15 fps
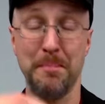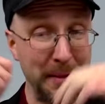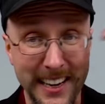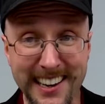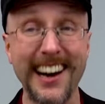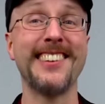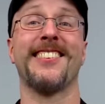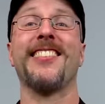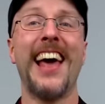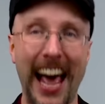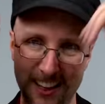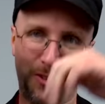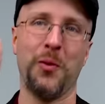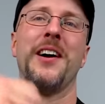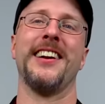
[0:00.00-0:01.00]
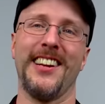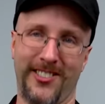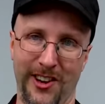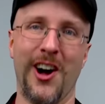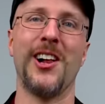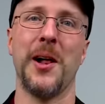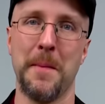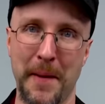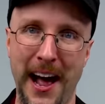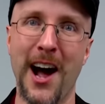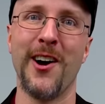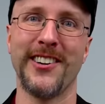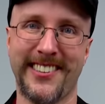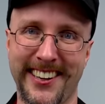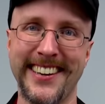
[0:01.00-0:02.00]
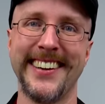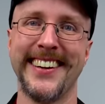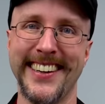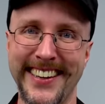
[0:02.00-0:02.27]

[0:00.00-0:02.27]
Because that's what it's all about.